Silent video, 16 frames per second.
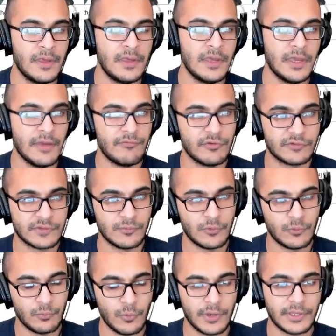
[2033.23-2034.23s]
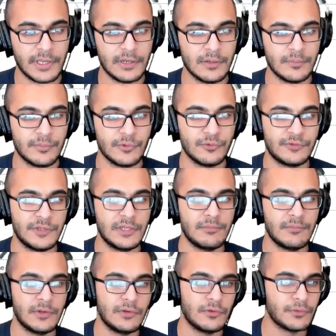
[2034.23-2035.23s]
if you're someone working in a blue
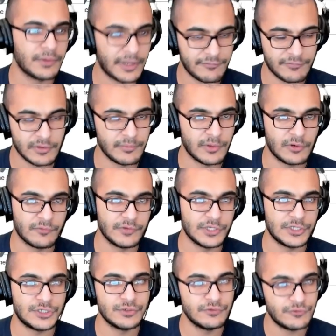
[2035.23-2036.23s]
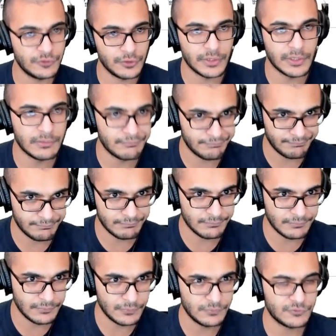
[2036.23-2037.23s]
team and you're having a bit of issues, you can
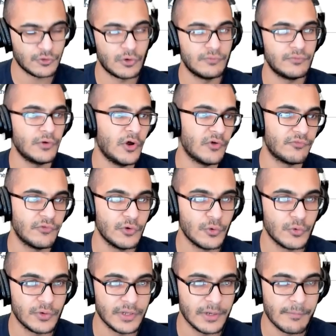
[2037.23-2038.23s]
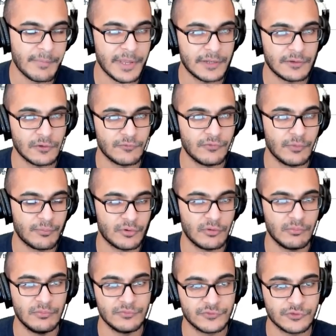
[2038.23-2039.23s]
sort of offload a bit of the
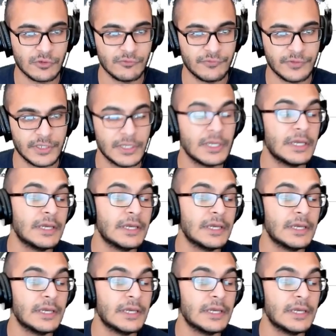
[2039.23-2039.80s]
problem solving